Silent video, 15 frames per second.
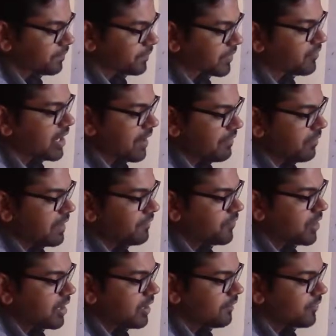if
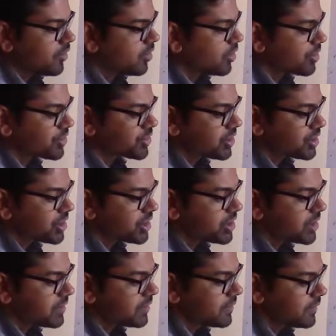you go to the search
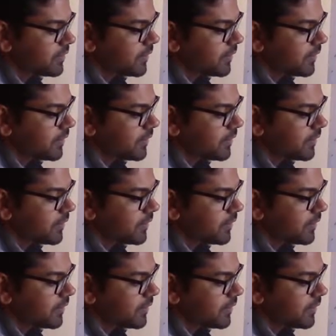engine,